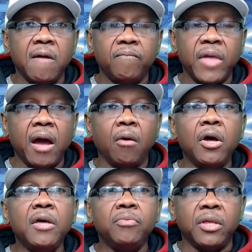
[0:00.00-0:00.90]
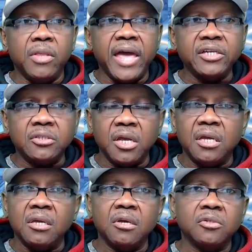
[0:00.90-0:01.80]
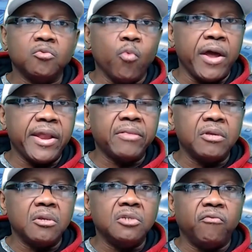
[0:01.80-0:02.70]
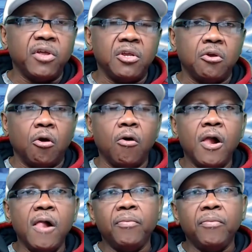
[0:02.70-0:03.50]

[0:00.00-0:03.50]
Now, the next thing is right after this video,